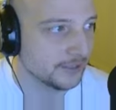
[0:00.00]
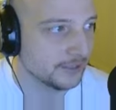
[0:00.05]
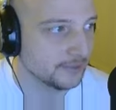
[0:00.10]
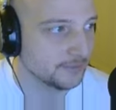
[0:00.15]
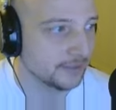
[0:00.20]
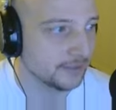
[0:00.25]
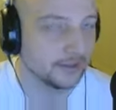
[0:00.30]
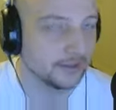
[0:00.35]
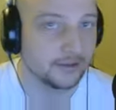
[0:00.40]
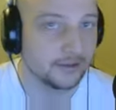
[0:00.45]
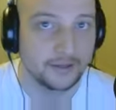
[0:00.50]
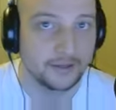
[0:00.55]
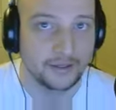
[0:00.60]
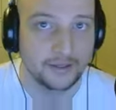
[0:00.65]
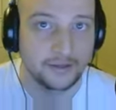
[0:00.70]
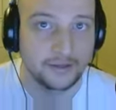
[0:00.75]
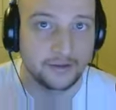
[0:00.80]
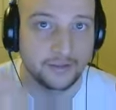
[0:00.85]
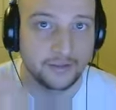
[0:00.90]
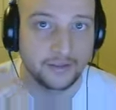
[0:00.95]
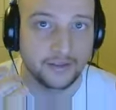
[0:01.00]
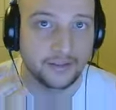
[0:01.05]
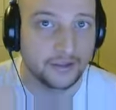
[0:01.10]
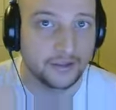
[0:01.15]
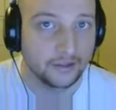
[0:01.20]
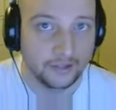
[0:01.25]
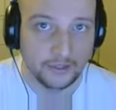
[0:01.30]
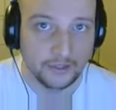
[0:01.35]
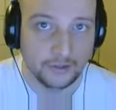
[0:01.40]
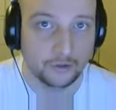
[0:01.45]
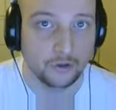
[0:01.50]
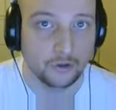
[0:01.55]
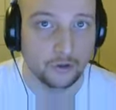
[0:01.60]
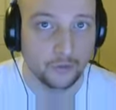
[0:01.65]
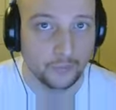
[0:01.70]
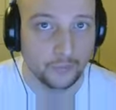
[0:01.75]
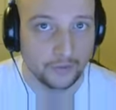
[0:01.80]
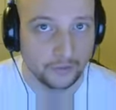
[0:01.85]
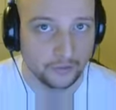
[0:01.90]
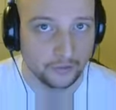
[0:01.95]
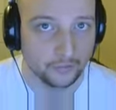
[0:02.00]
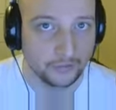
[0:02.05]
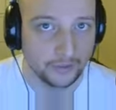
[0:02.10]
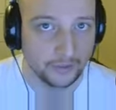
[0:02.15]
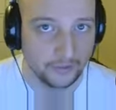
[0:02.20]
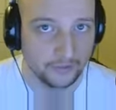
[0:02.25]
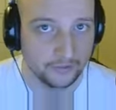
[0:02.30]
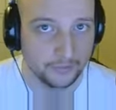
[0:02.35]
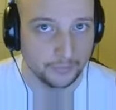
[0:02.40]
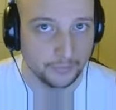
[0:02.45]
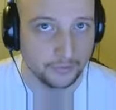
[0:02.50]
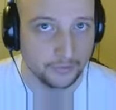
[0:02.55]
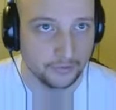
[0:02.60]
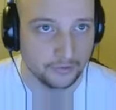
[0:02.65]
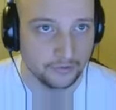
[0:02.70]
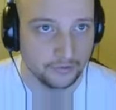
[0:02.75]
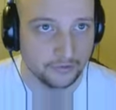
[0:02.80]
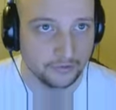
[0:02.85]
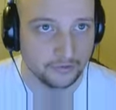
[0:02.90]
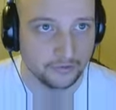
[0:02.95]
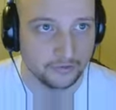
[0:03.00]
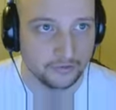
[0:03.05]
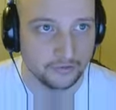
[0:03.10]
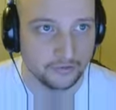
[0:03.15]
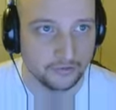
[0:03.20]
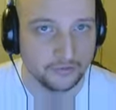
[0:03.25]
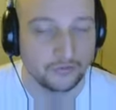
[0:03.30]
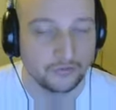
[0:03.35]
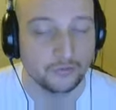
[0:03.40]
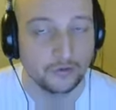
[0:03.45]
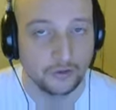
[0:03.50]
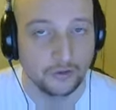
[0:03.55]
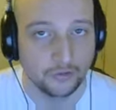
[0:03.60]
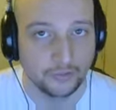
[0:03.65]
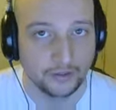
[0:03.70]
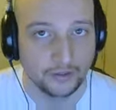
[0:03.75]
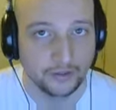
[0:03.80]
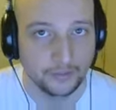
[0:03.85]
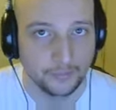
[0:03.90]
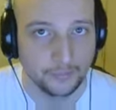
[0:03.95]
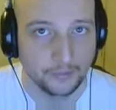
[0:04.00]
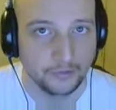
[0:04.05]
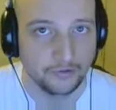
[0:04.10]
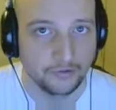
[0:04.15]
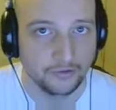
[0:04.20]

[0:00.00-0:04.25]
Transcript: my email, and then they'll let you know when they're ready to purchase, when you're ready to